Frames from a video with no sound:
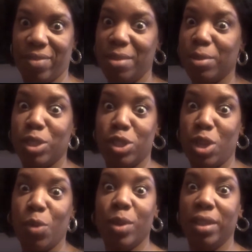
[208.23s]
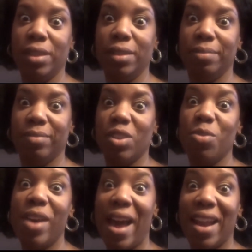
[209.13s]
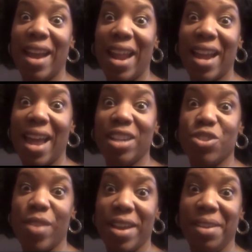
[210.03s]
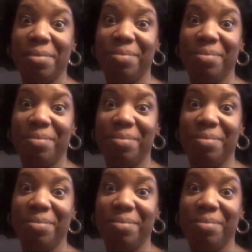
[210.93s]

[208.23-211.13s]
It was so good. You gotta, gotta, gotta try it.